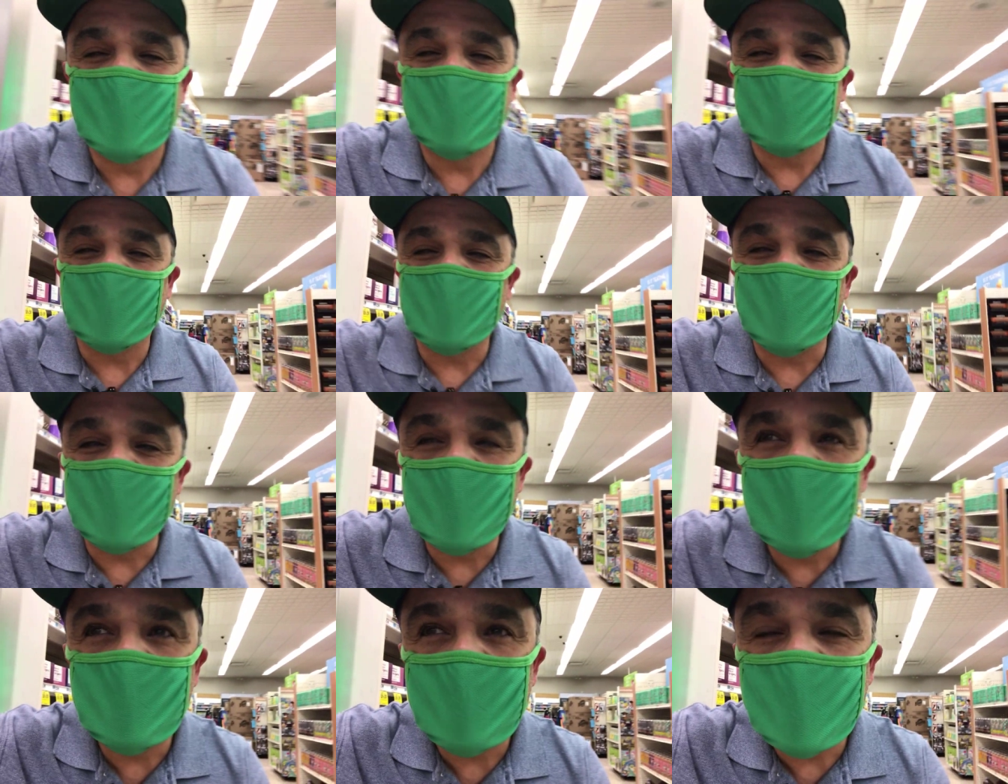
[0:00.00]
So
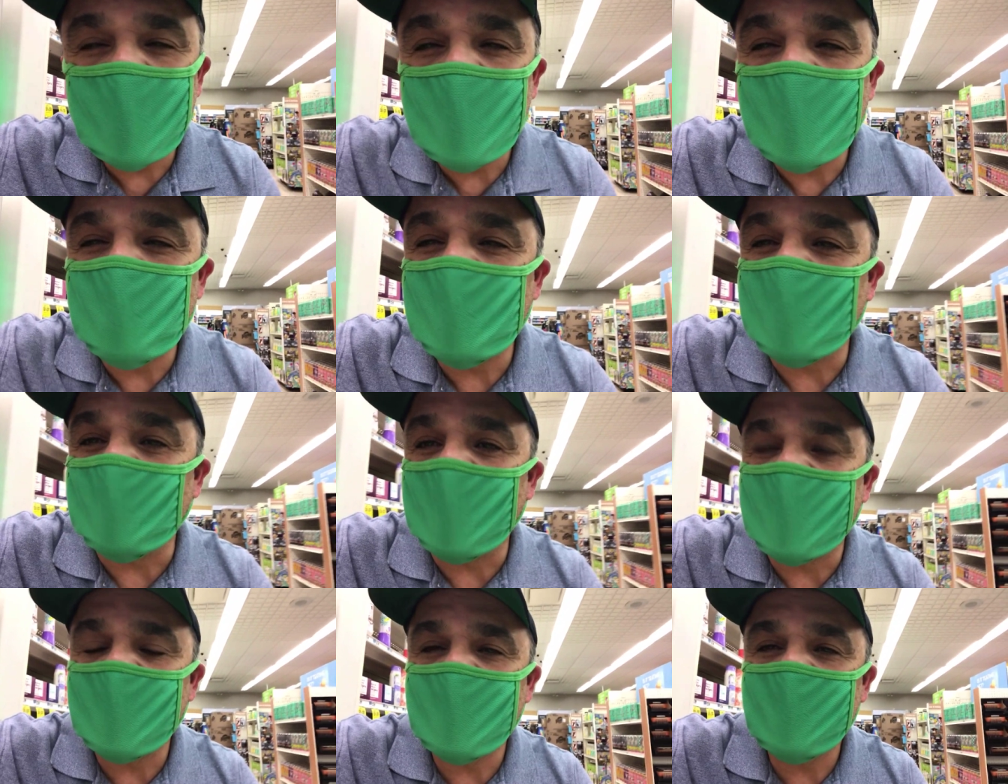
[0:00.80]
here I am at
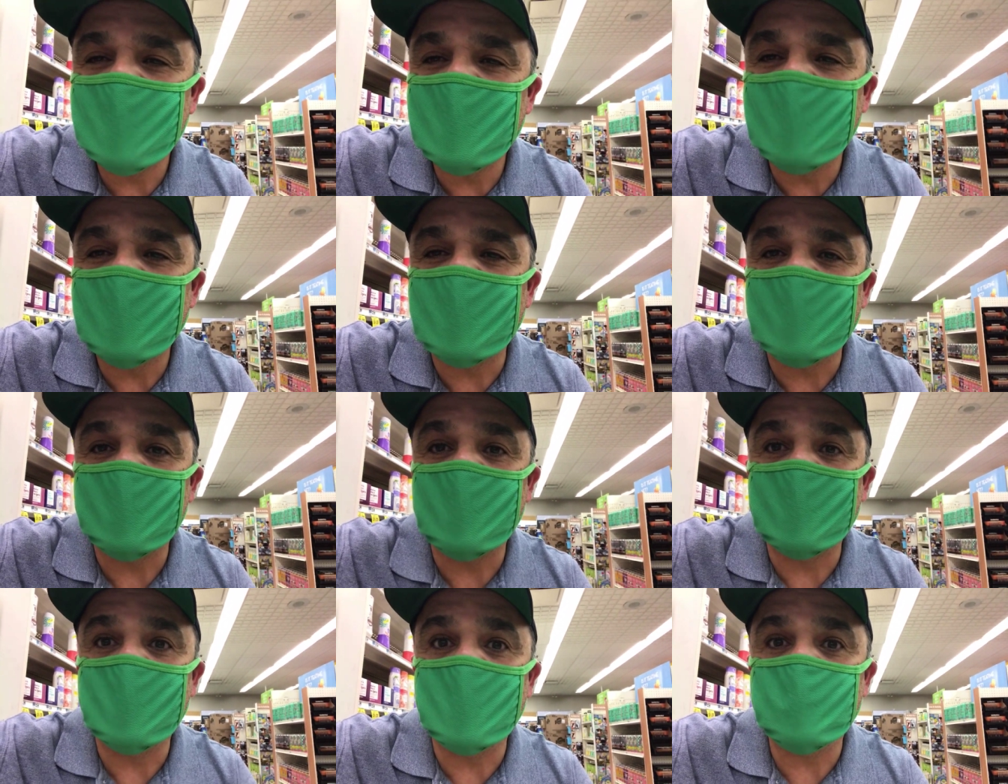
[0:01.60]
Rite Aid, uh,
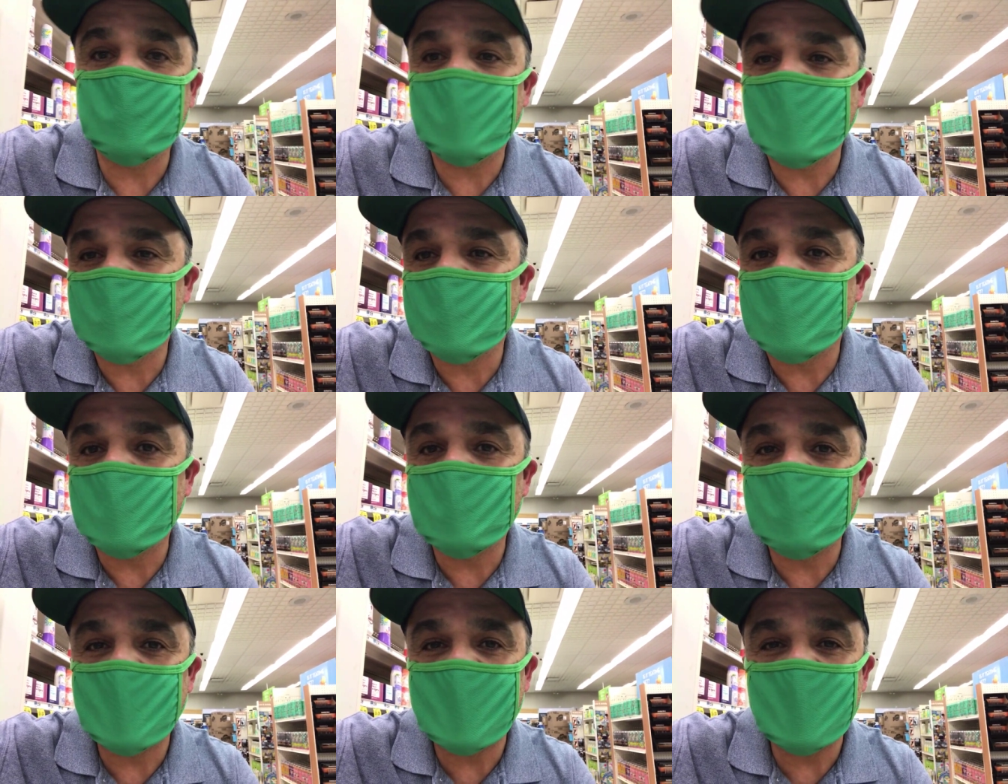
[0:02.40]
not far
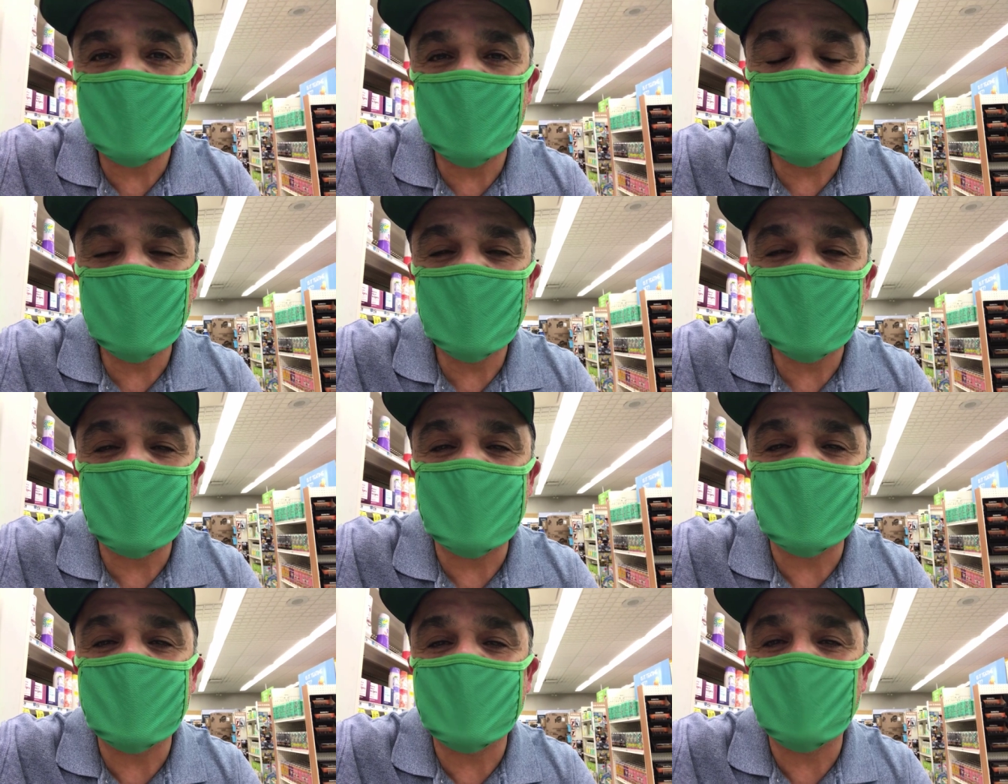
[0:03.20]
from my house,
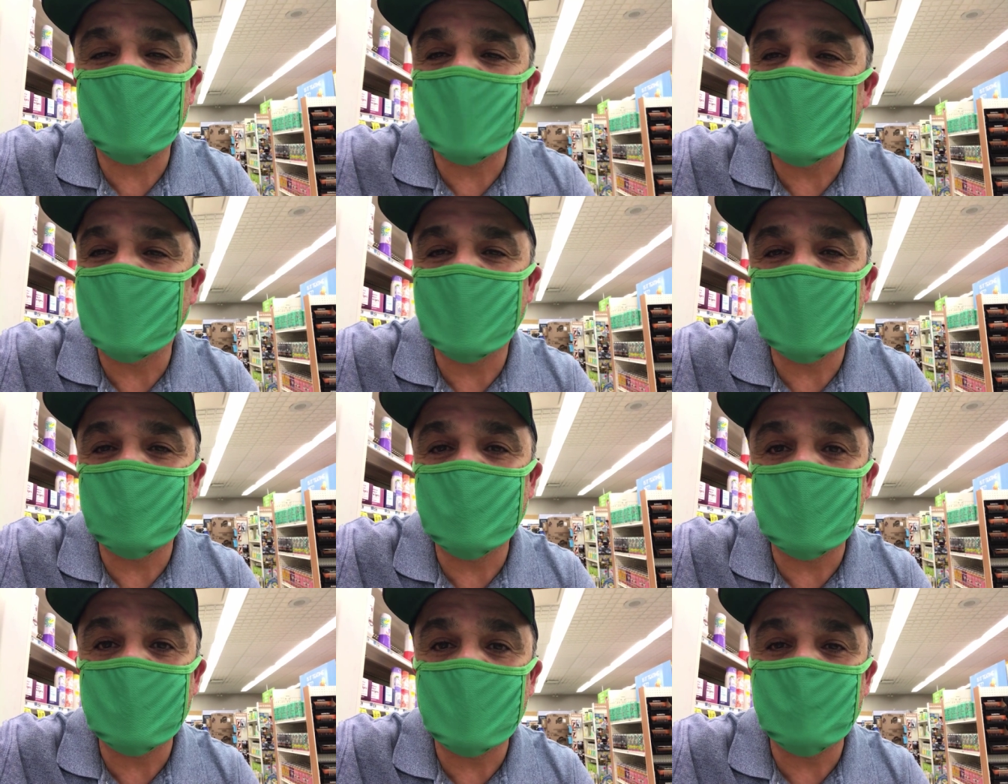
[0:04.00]
and I gotta wait
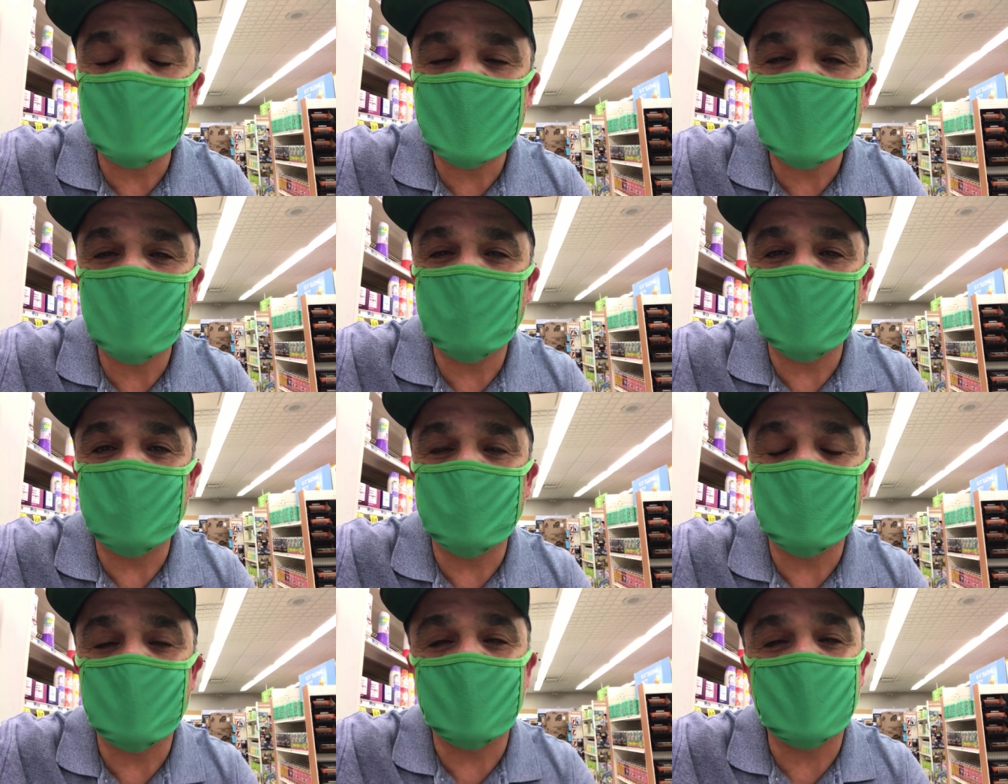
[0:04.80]
10-15 minutes
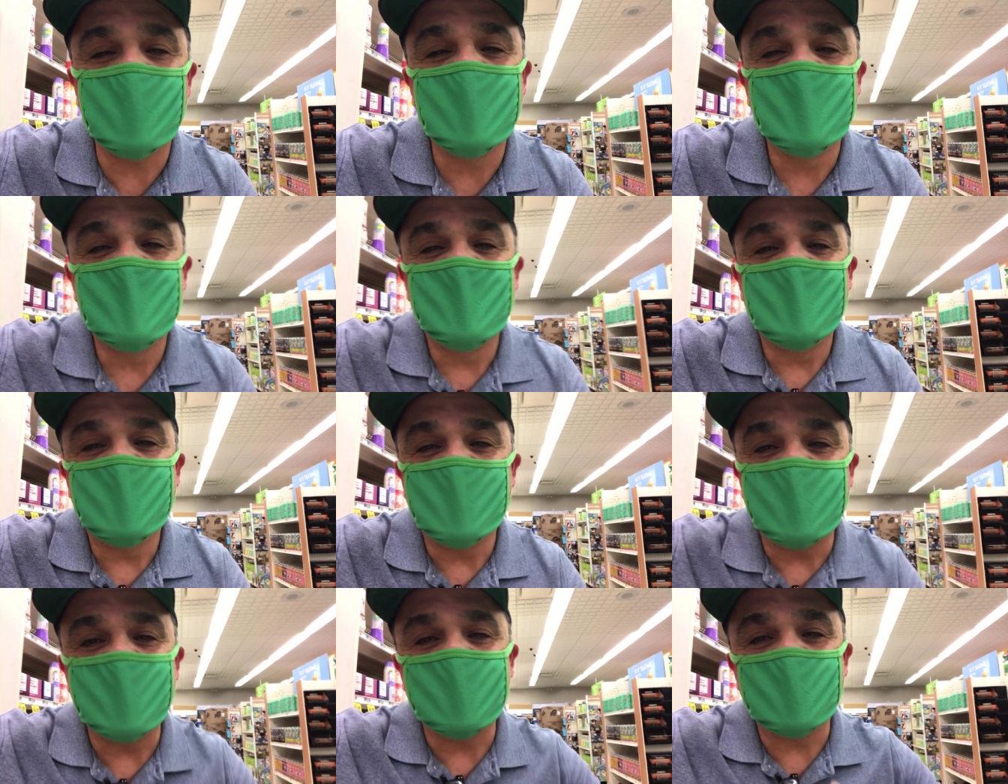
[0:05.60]
before
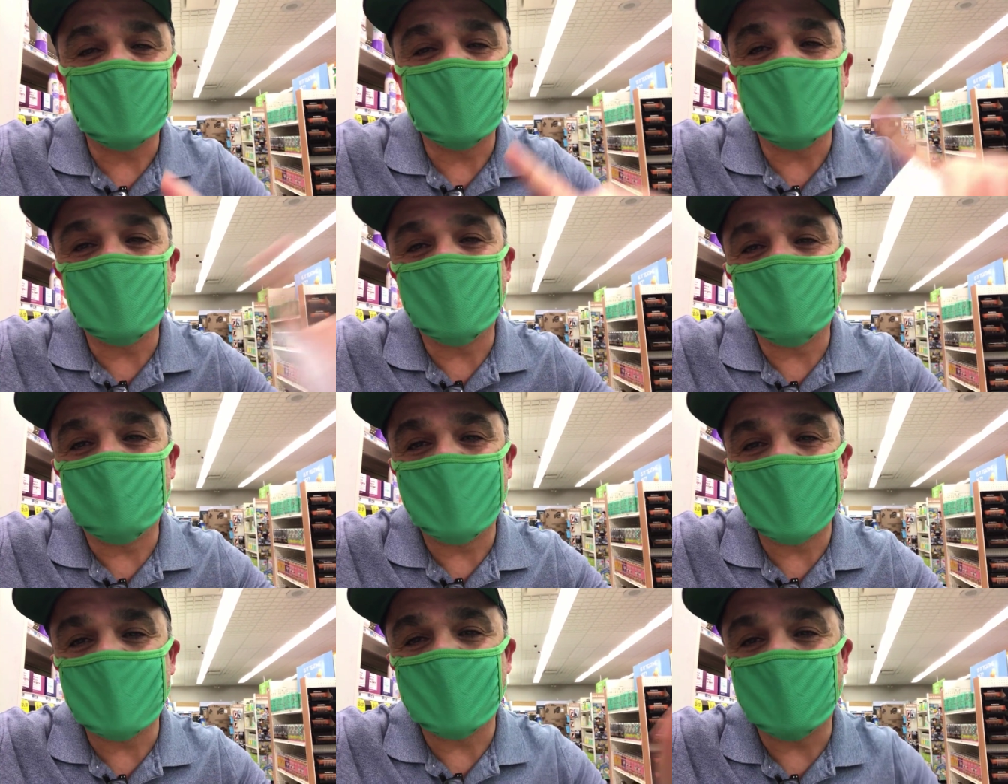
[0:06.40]
I can go
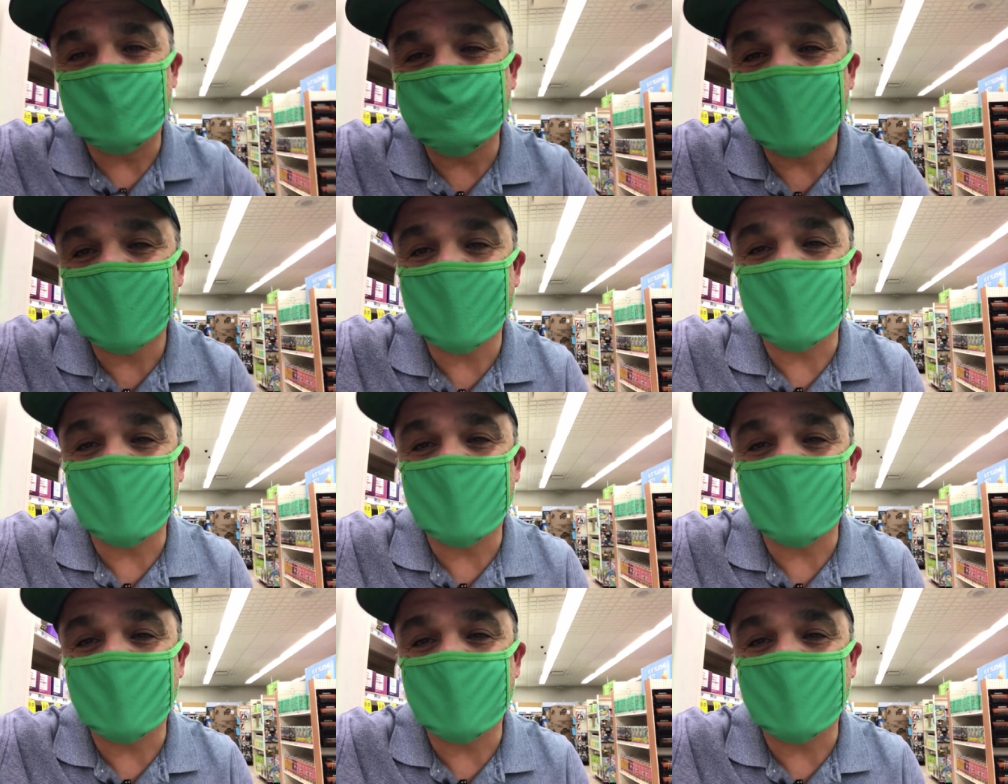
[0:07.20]
back home.